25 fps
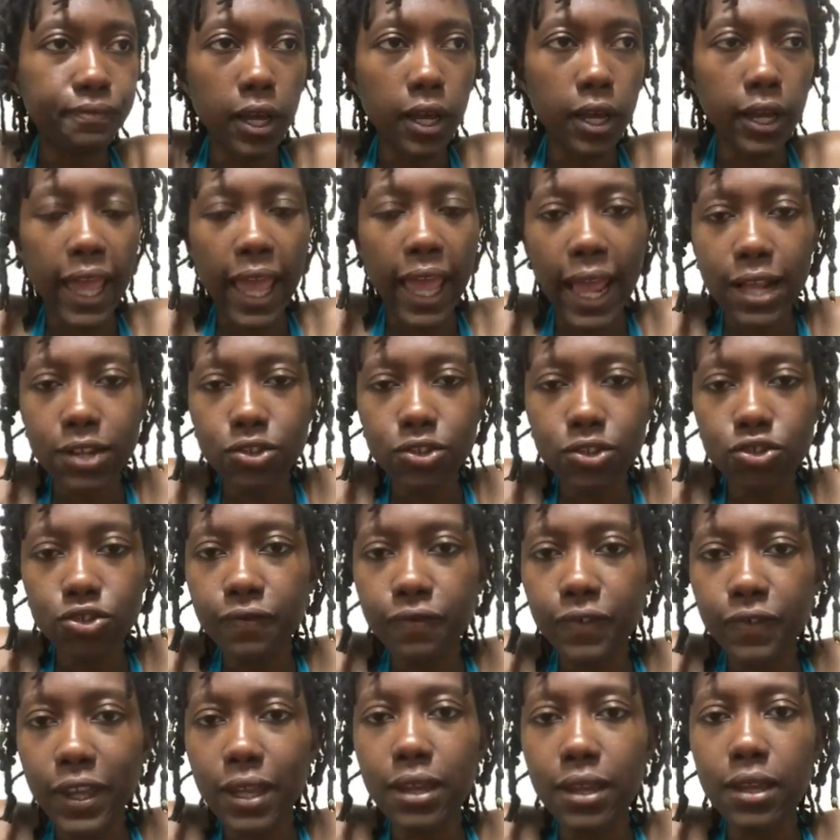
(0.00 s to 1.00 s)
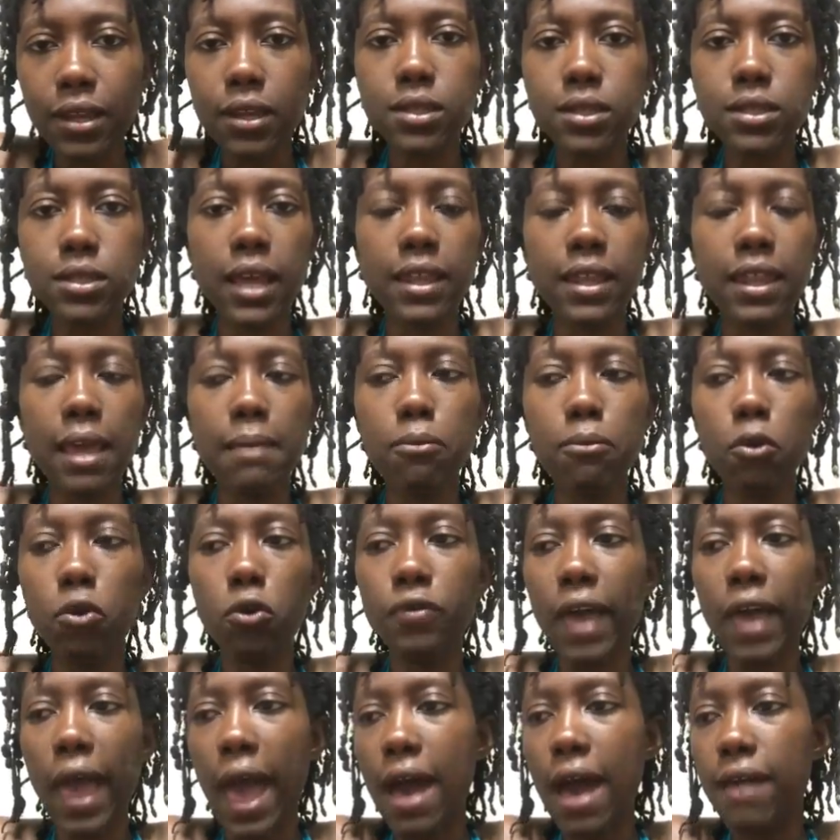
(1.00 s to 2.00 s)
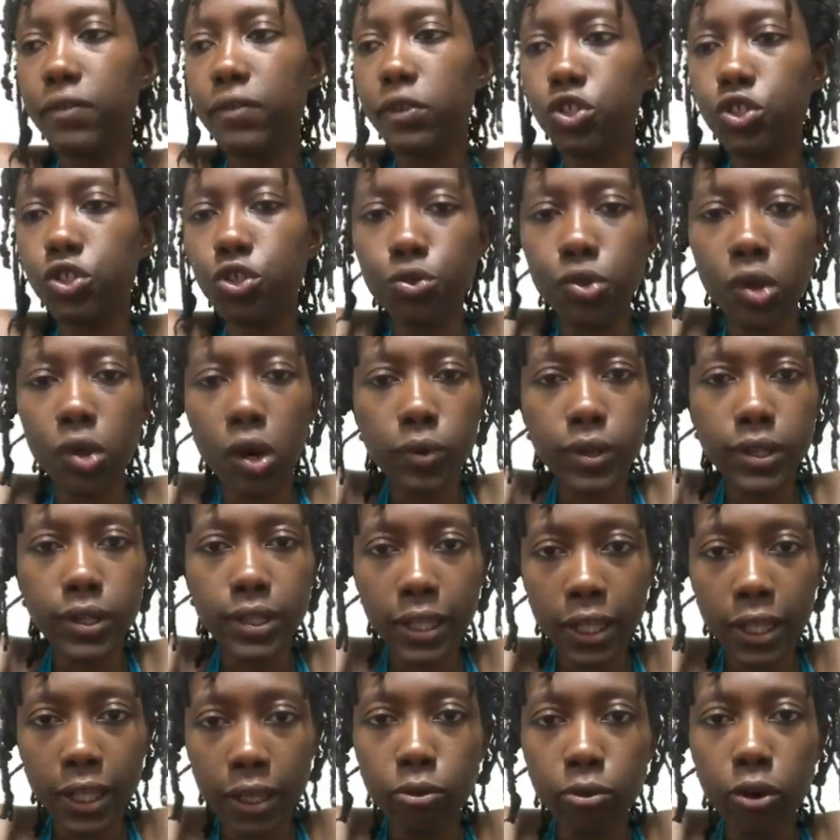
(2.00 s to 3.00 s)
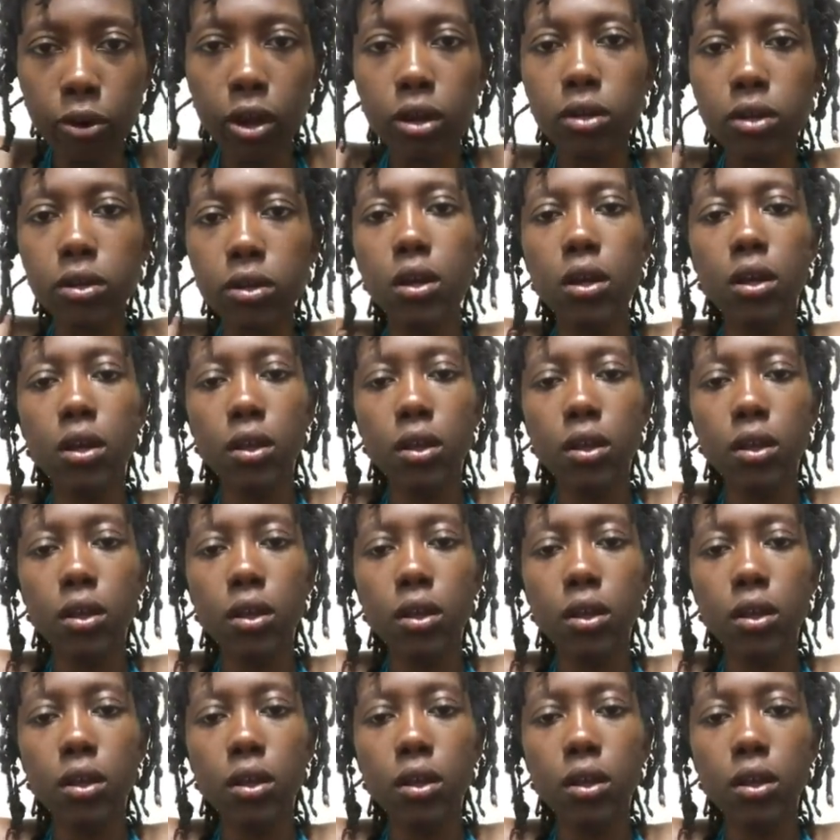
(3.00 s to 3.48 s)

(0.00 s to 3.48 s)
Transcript: a Cancer Venus and they both have a Juno and Libra,